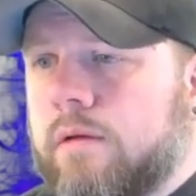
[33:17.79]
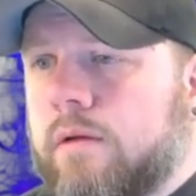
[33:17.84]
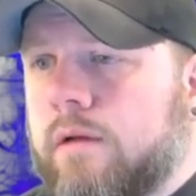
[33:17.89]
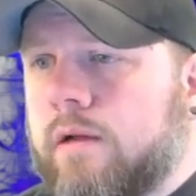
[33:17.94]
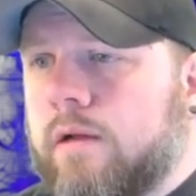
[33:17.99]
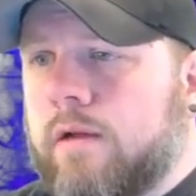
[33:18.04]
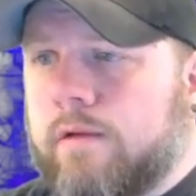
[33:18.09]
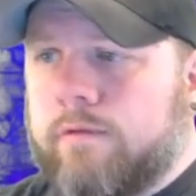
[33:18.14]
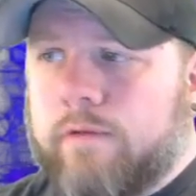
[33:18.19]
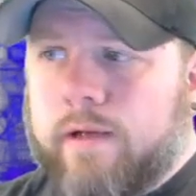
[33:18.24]

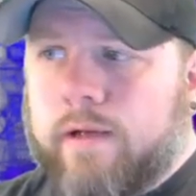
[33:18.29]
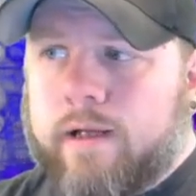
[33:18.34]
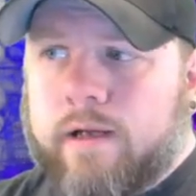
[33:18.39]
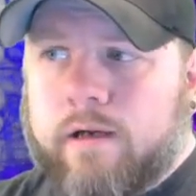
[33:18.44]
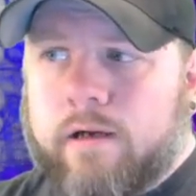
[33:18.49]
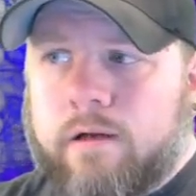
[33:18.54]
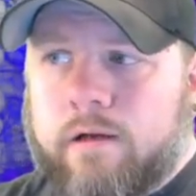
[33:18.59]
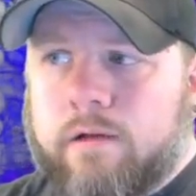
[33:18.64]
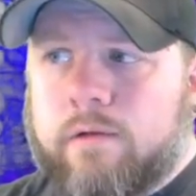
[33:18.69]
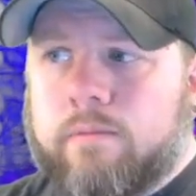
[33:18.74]
And if we had
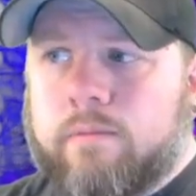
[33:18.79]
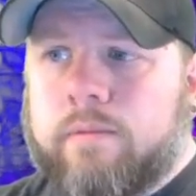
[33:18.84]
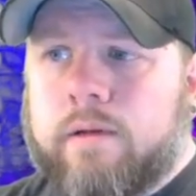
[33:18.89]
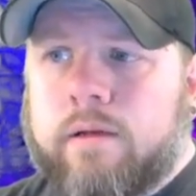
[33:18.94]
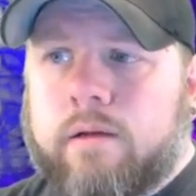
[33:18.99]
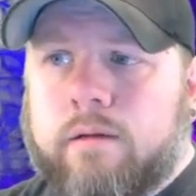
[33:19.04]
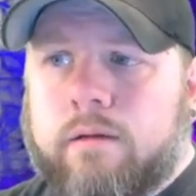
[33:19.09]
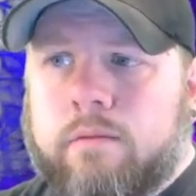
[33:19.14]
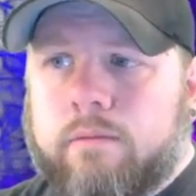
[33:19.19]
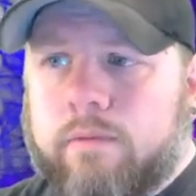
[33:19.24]
another
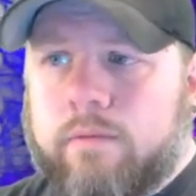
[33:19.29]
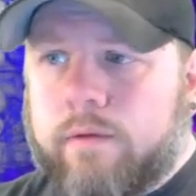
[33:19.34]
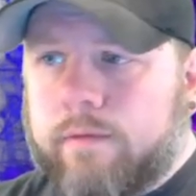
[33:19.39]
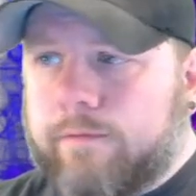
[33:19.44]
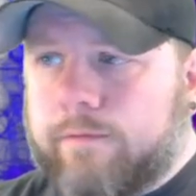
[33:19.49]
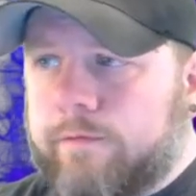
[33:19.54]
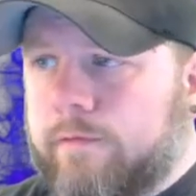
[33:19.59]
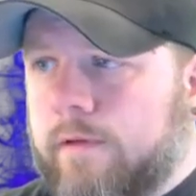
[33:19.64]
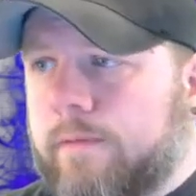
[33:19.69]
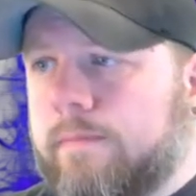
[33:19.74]
bit, we
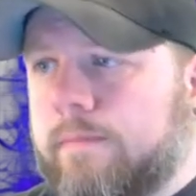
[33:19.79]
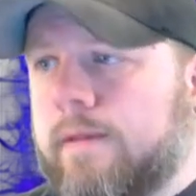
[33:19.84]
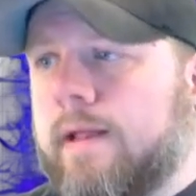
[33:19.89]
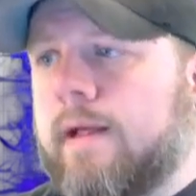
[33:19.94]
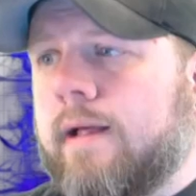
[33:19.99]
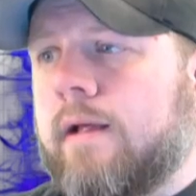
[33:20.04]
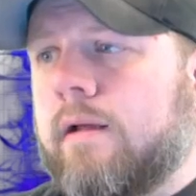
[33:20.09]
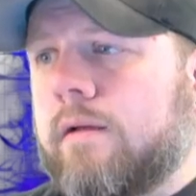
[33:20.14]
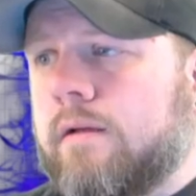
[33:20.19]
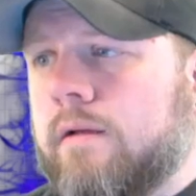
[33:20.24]
could flip
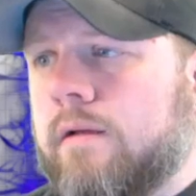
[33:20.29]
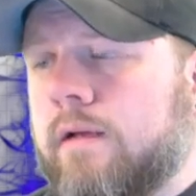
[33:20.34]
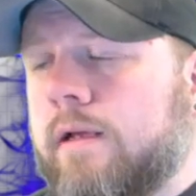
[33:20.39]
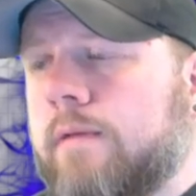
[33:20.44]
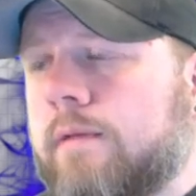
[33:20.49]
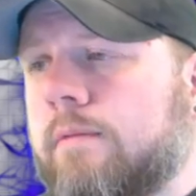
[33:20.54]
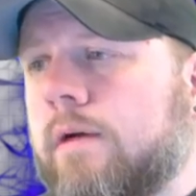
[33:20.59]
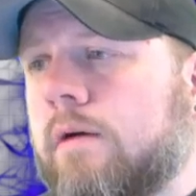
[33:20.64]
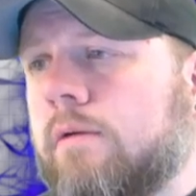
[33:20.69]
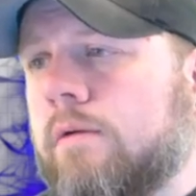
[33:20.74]
that and
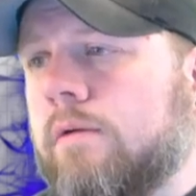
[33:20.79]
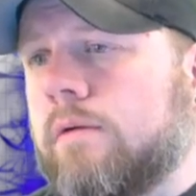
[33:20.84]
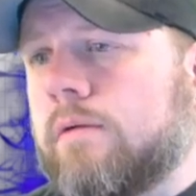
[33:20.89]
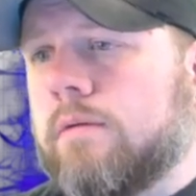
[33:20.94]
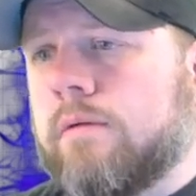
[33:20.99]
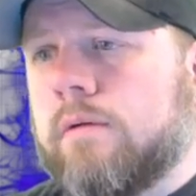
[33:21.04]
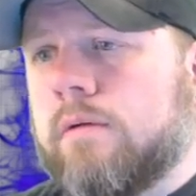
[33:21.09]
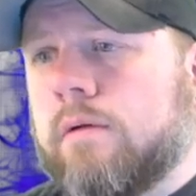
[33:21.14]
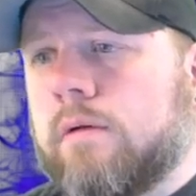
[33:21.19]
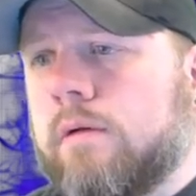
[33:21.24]
keep going.
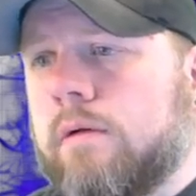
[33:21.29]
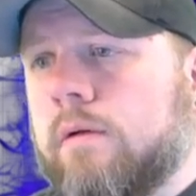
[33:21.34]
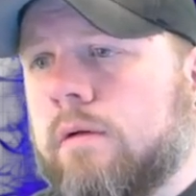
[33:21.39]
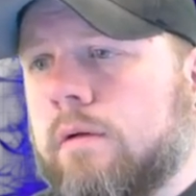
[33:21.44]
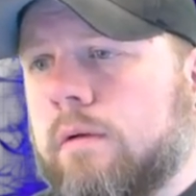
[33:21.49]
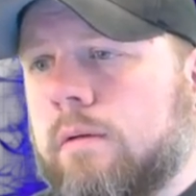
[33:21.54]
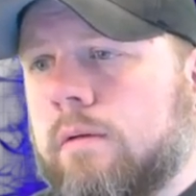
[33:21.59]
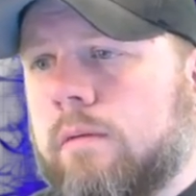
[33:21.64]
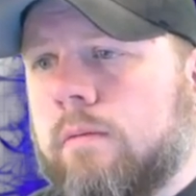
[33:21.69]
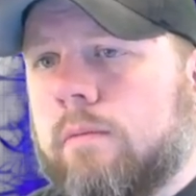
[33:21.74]

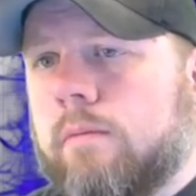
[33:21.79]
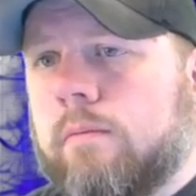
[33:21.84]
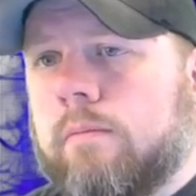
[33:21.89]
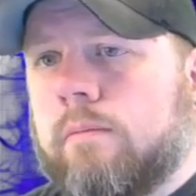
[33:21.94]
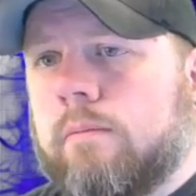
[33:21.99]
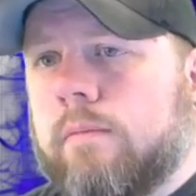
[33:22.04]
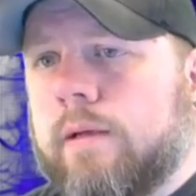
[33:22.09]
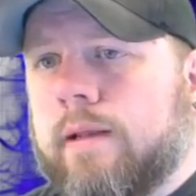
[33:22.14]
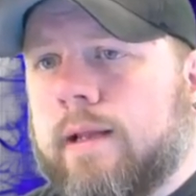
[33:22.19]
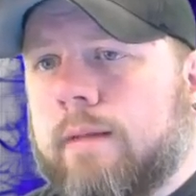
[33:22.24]

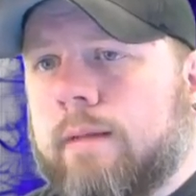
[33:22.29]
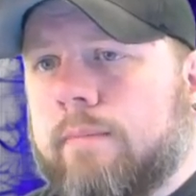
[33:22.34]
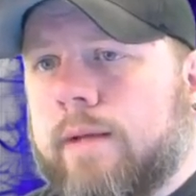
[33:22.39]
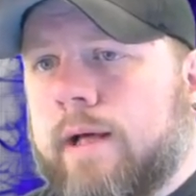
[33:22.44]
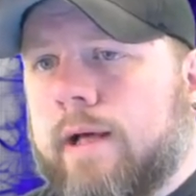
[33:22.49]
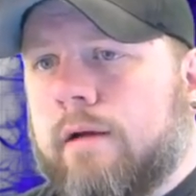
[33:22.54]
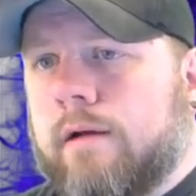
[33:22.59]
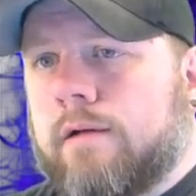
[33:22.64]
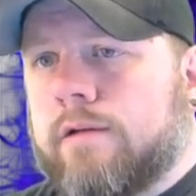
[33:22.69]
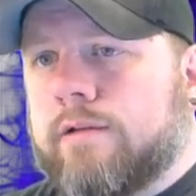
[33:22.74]
But that
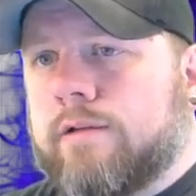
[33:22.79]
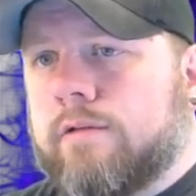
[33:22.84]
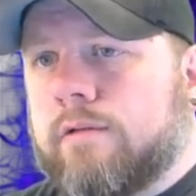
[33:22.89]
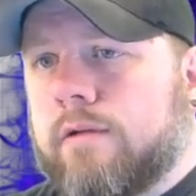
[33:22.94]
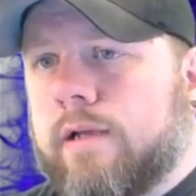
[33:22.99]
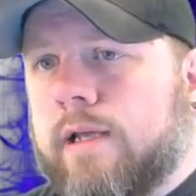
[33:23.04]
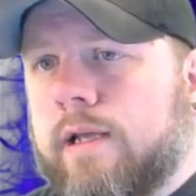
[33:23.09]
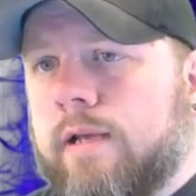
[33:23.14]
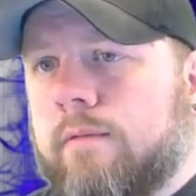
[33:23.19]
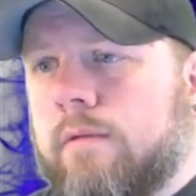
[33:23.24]
pattern is
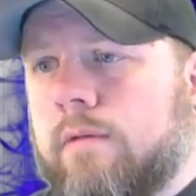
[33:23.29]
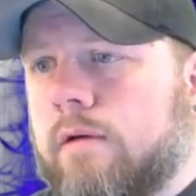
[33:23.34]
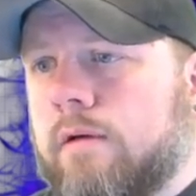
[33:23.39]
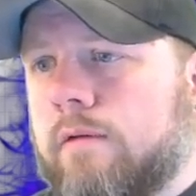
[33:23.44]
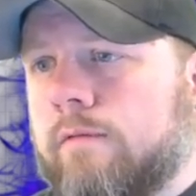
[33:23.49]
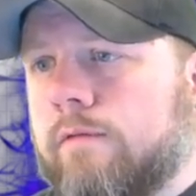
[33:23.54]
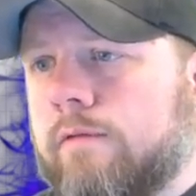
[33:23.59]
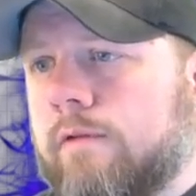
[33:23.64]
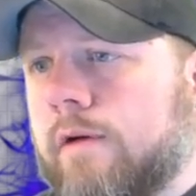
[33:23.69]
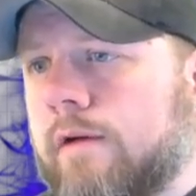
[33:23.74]
going to keep
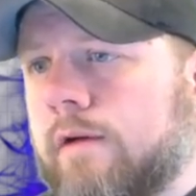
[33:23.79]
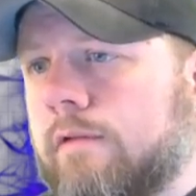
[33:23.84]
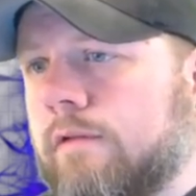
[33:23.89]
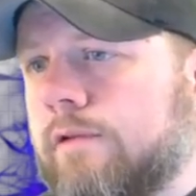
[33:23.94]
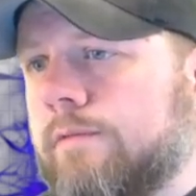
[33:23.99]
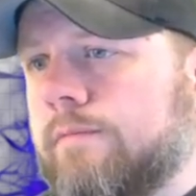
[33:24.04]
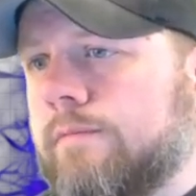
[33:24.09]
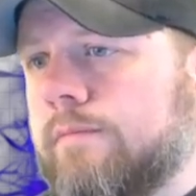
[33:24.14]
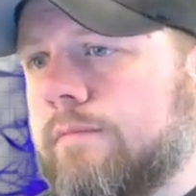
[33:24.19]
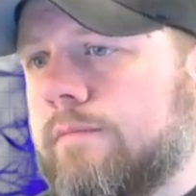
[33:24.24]
going forever.